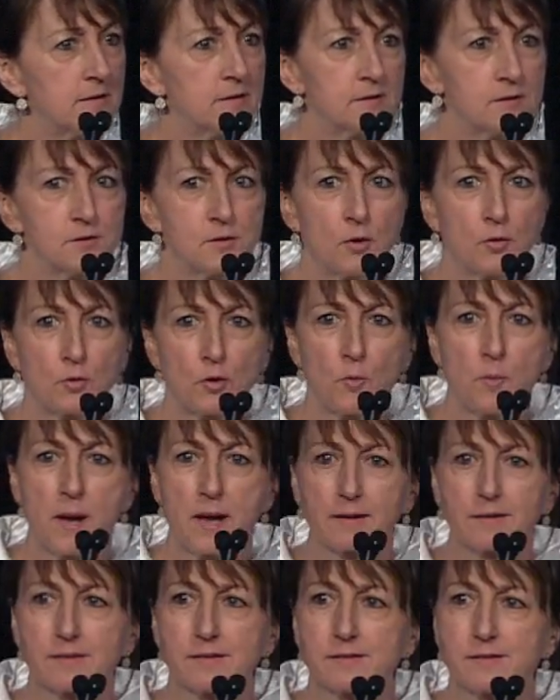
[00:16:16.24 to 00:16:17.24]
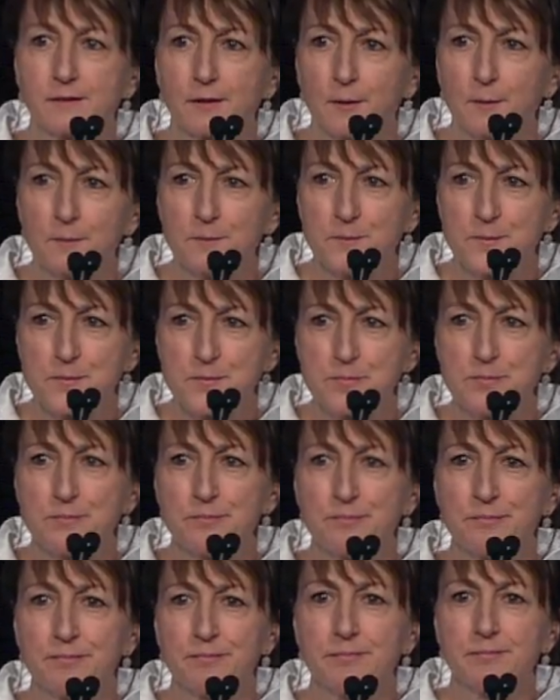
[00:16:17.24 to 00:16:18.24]
Don't go back to sleep.
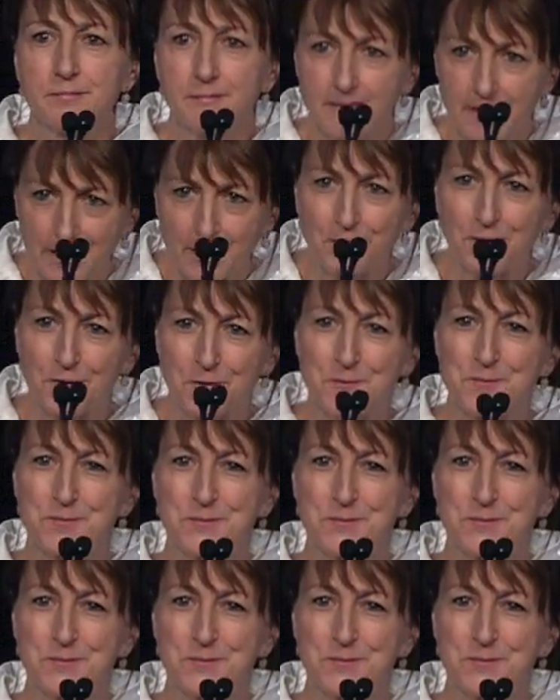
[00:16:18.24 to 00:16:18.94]
Thank you.